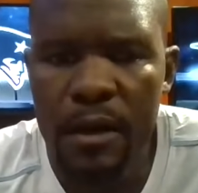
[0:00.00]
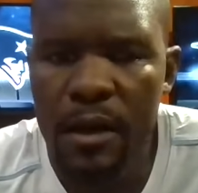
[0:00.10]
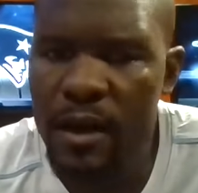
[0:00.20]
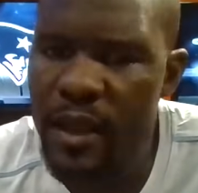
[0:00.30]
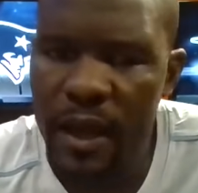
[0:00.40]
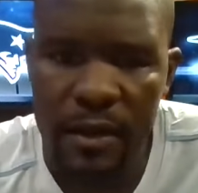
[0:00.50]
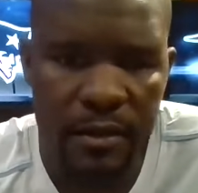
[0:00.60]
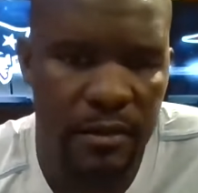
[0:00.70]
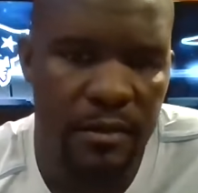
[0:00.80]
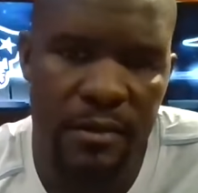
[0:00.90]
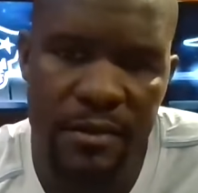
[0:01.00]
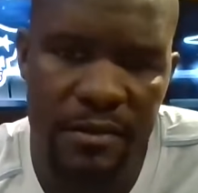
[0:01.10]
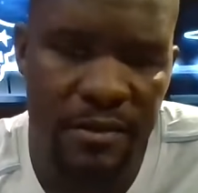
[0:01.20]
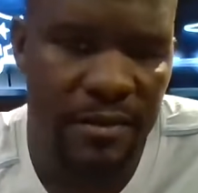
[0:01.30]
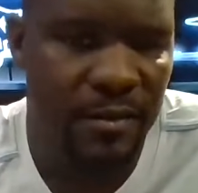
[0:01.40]
Again,
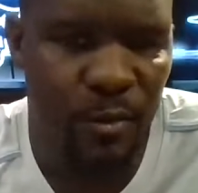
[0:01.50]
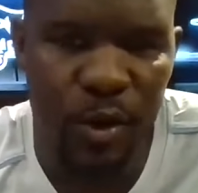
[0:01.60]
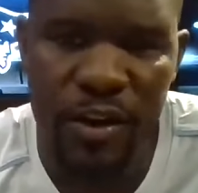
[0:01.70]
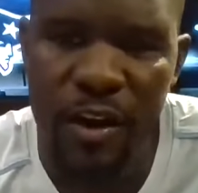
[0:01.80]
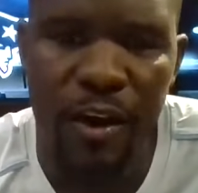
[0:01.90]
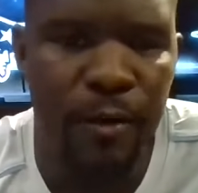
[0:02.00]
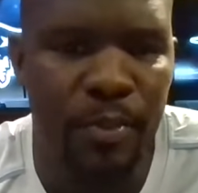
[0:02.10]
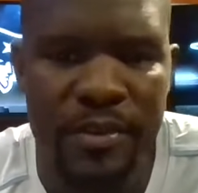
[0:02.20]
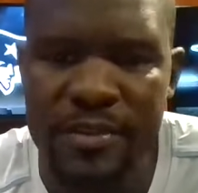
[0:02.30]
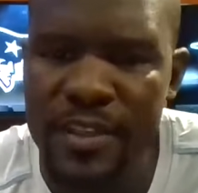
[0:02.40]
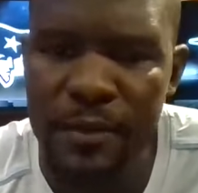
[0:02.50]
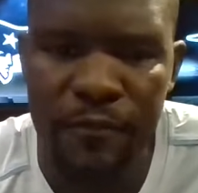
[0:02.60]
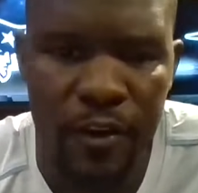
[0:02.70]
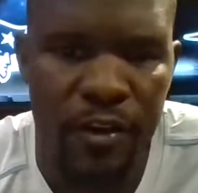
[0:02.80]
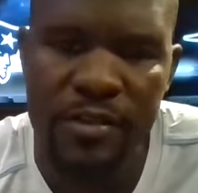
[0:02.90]
work hard, put the team
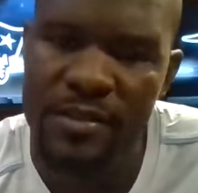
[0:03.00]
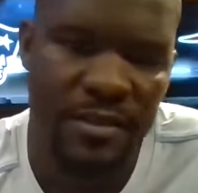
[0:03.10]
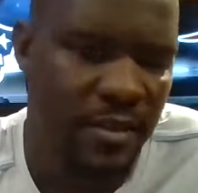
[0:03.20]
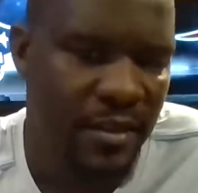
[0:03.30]
first.